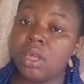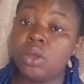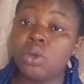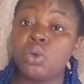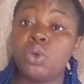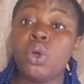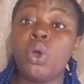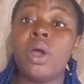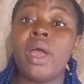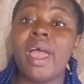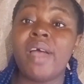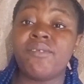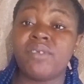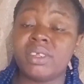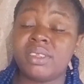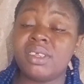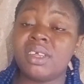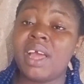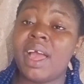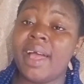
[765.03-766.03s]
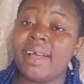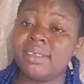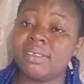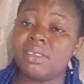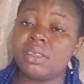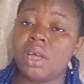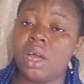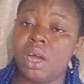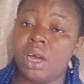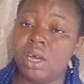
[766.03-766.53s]
Though everything
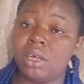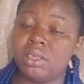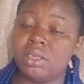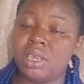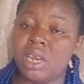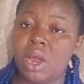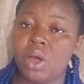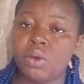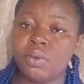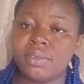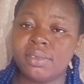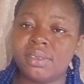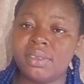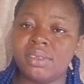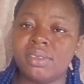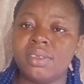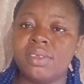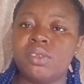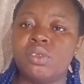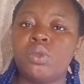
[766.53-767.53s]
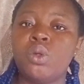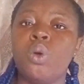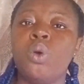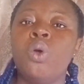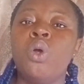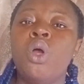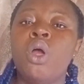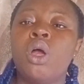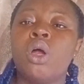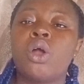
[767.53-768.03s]
has their own season. So
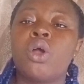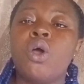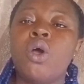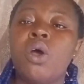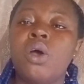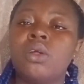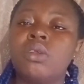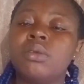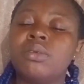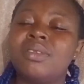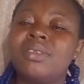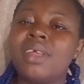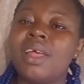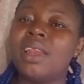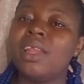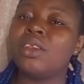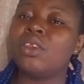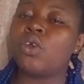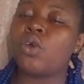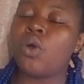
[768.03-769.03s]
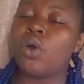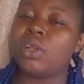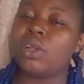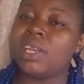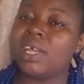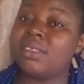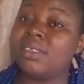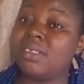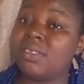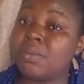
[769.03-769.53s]
corn, selling corn,
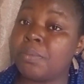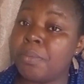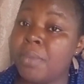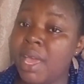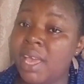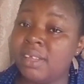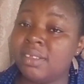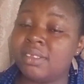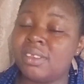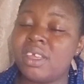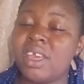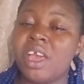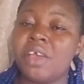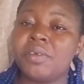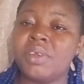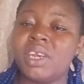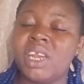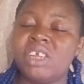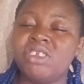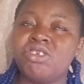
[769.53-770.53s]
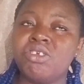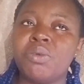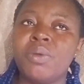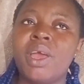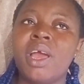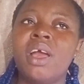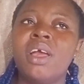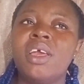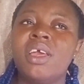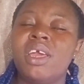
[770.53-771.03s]
that is maize here in
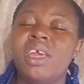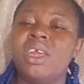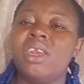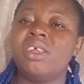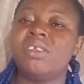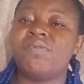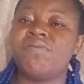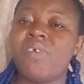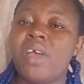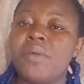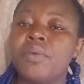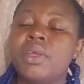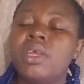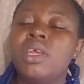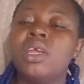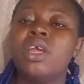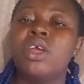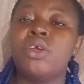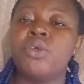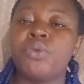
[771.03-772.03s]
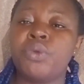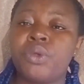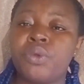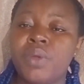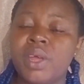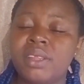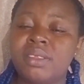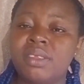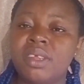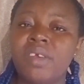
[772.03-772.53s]
Nigeria, it is very
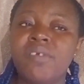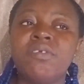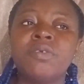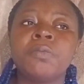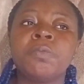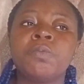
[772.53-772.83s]
lucrative.